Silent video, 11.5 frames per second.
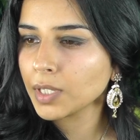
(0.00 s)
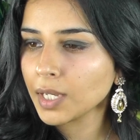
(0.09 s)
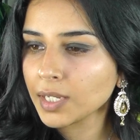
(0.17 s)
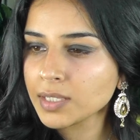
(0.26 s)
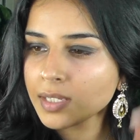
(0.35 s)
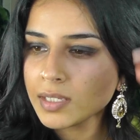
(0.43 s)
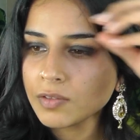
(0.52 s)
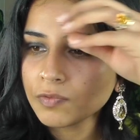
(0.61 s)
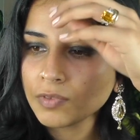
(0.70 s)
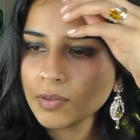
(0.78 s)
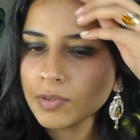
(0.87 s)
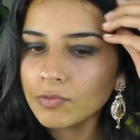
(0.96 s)
I can see it's a
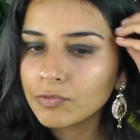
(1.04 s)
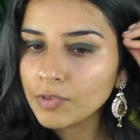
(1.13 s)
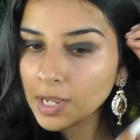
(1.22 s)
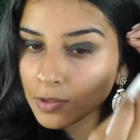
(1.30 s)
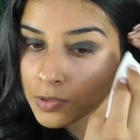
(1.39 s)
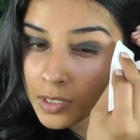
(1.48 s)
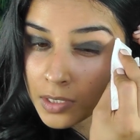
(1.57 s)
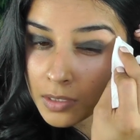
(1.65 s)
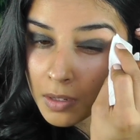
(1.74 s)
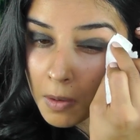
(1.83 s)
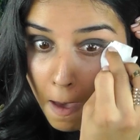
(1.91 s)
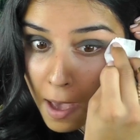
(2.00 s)
very rounded
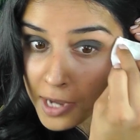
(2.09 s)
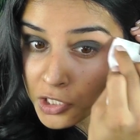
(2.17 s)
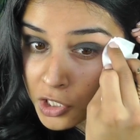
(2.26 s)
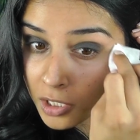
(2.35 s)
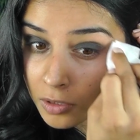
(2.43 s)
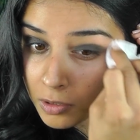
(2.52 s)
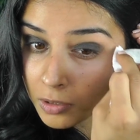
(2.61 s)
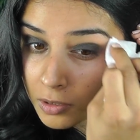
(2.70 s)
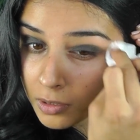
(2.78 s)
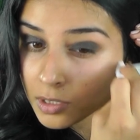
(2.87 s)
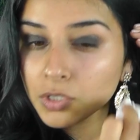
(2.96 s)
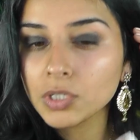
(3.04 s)
eyeshadow
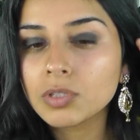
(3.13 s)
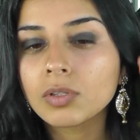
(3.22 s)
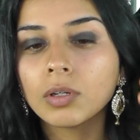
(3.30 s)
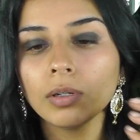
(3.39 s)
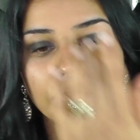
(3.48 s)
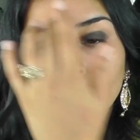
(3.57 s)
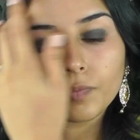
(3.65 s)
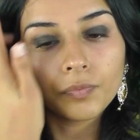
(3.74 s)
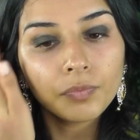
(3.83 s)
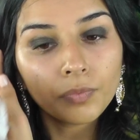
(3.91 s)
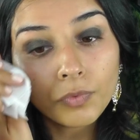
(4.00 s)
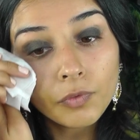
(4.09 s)
look that she's got
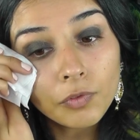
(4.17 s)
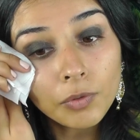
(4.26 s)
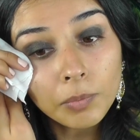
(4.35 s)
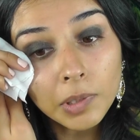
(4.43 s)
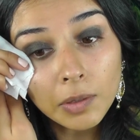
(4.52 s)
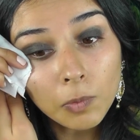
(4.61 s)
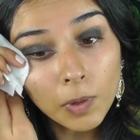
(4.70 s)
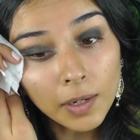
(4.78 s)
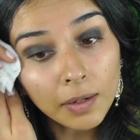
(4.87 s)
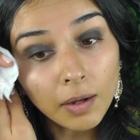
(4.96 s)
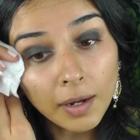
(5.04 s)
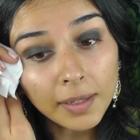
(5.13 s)
from the
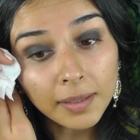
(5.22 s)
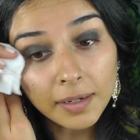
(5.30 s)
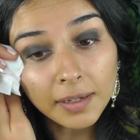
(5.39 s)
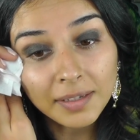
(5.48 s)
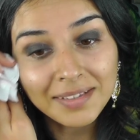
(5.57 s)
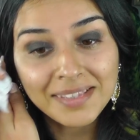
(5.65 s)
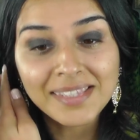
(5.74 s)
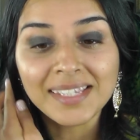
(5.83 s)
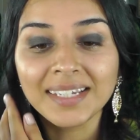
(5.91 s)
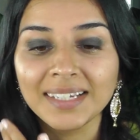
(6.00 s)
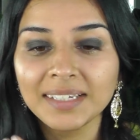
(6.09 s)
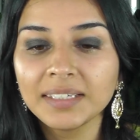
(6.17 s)
one eye that I can
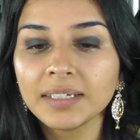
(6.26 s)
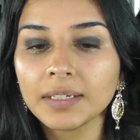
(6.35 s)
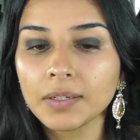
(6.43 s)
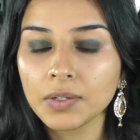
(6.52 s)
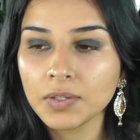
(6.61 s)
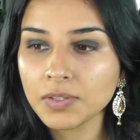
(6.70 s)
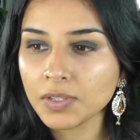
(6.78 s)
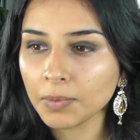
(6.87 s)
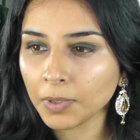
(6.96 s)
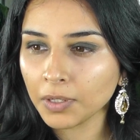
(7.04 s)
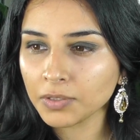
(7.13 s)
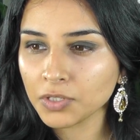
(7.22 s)
see. So
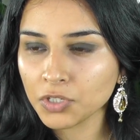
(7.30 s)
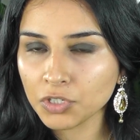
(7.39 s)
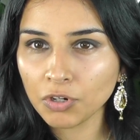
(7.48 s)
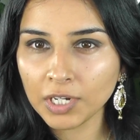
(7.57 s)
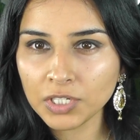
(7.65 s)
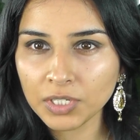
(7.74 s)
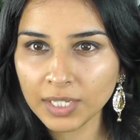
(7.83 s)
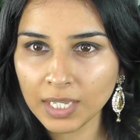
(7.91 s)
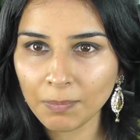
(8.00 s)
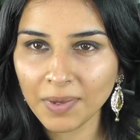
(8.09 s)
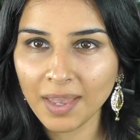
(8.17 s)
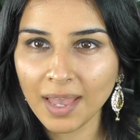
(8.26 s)
I'm going to try to
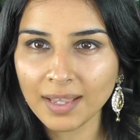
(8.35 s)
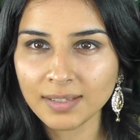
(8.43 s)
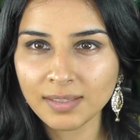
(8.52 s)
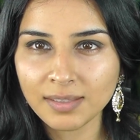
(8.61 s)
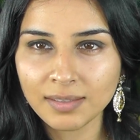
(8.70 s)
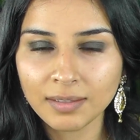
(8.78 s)
keep it as